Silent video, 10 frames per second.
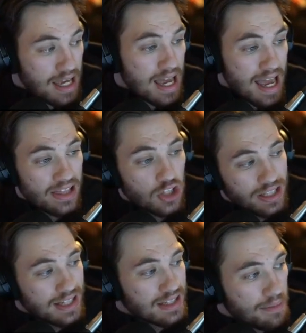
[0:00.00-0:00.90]
And look at that
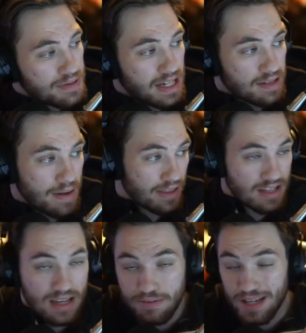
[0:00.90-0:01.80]
top six, man. This
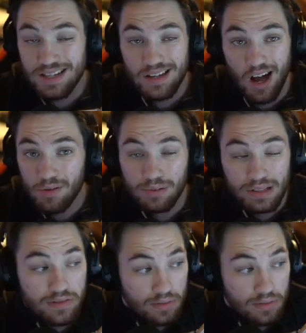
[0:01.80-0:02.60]
top six is unbelievable.